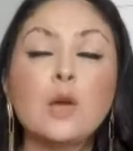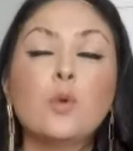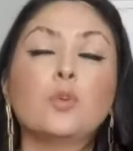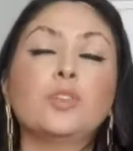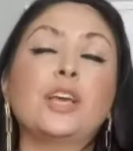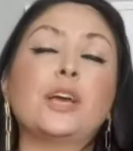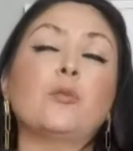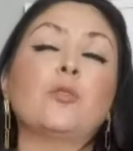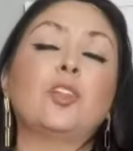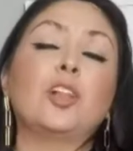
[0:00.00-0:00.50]

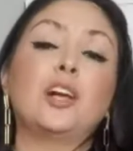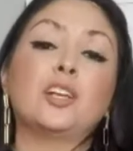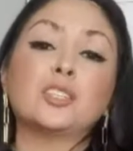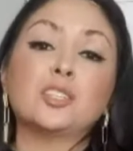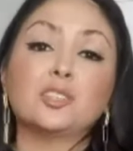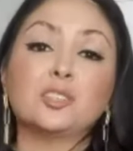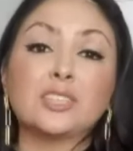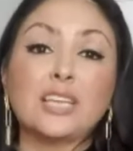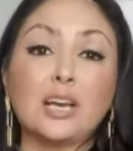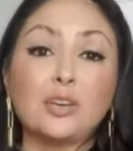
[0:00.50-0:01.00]
They will
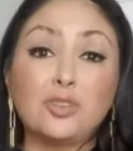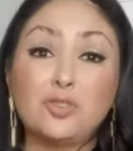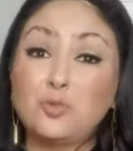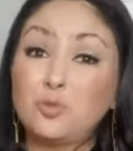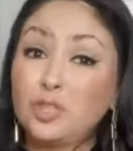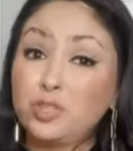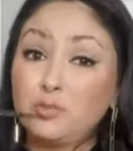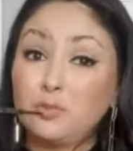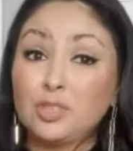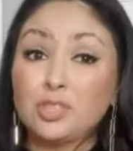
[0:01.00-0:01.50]
also tell you
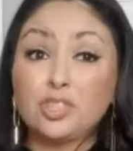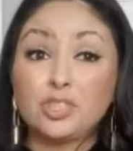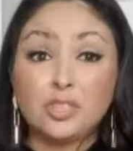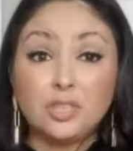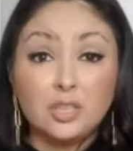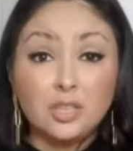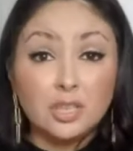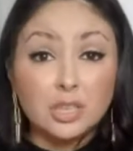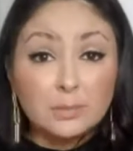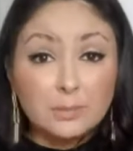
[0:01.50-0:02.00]
which one
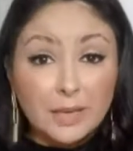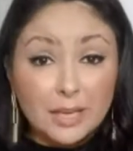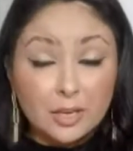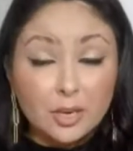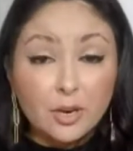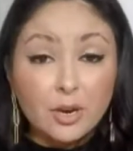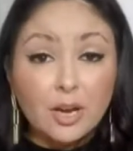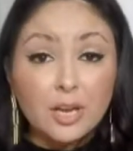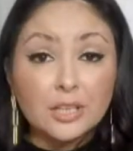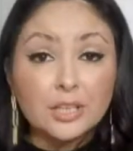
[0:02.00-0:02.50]
should look
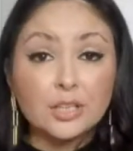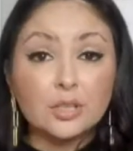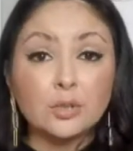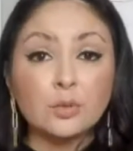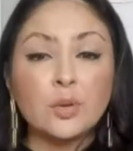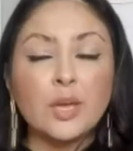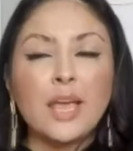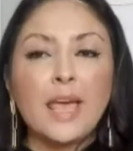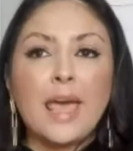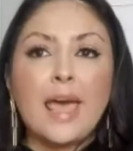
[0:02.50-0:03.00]
better on you.